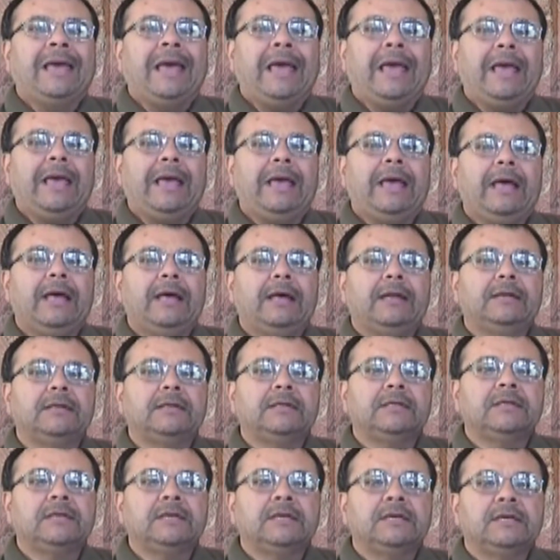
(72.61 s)

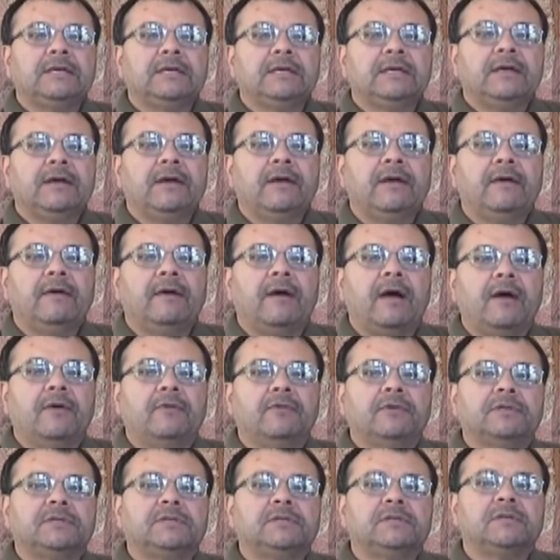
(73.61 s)
and I
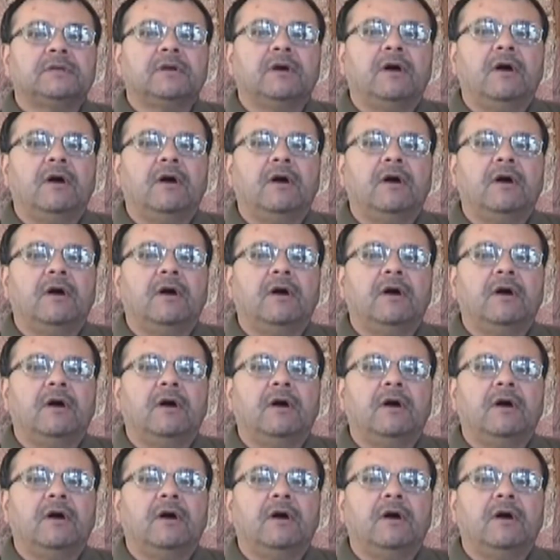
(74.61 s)
was